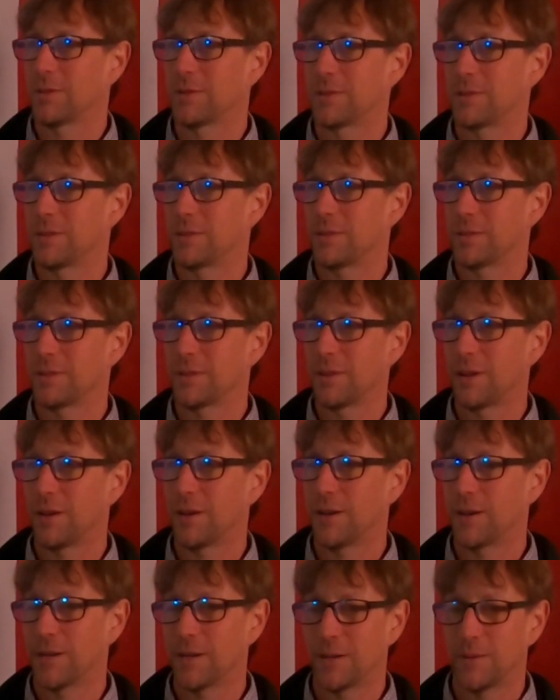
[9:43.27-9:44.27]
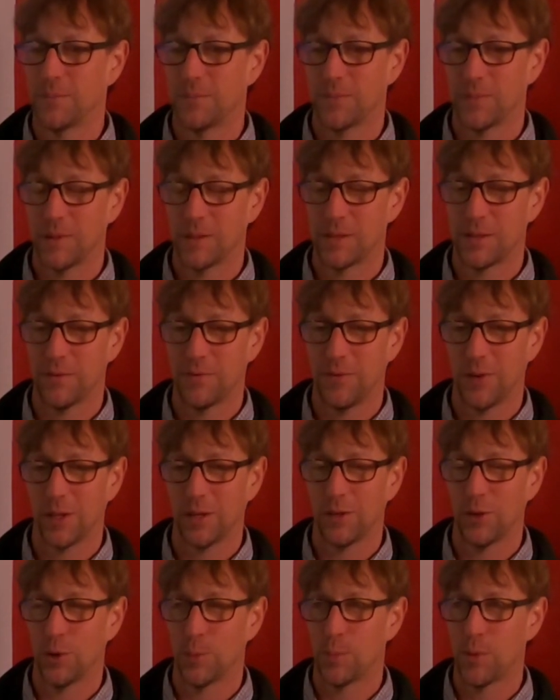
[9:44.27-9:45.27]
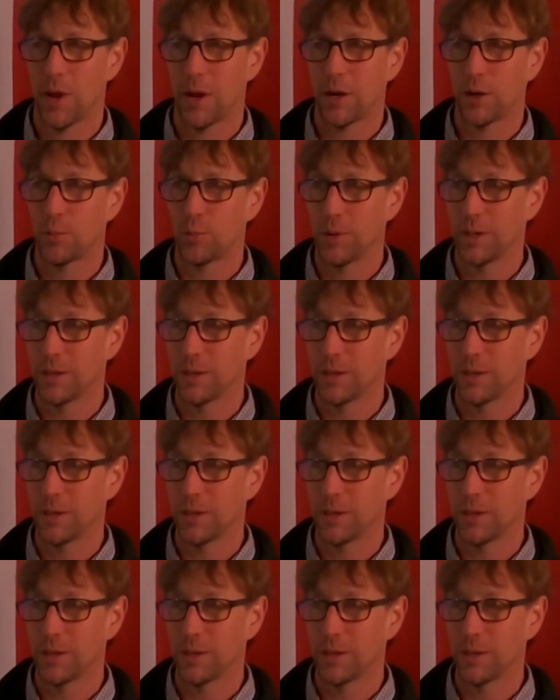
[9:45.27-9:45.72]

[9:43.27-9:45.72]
It's a fun little product.